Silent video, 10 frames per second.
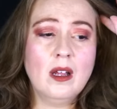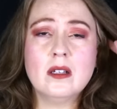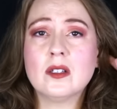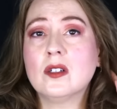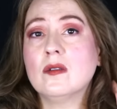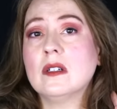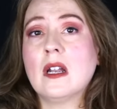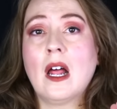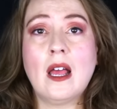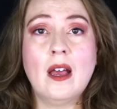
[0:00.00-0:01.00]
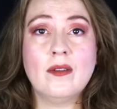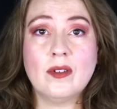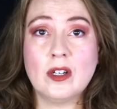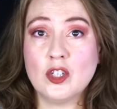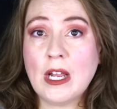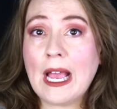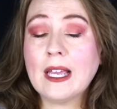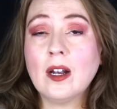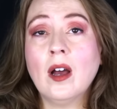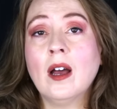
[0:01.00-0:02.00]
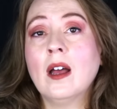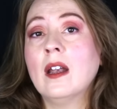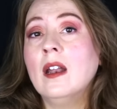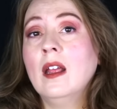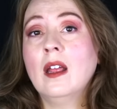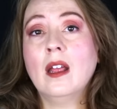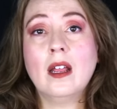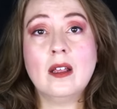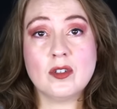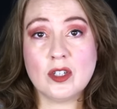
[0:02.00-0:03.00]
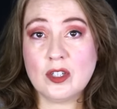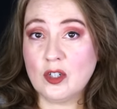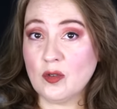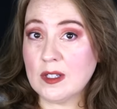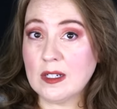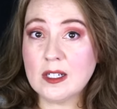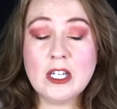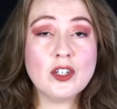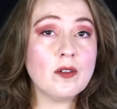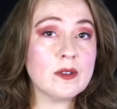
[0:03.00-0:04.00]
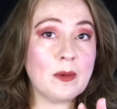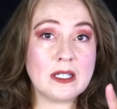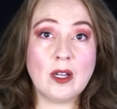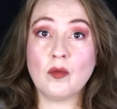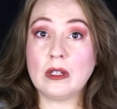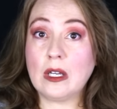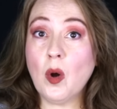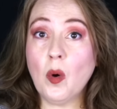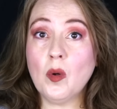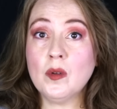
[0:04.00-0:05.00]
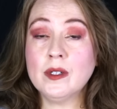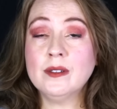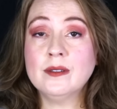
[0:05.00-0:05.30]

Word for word: This dude did not have a jacket on. He was just in shorts and a t-shirt. It was about to get really cold.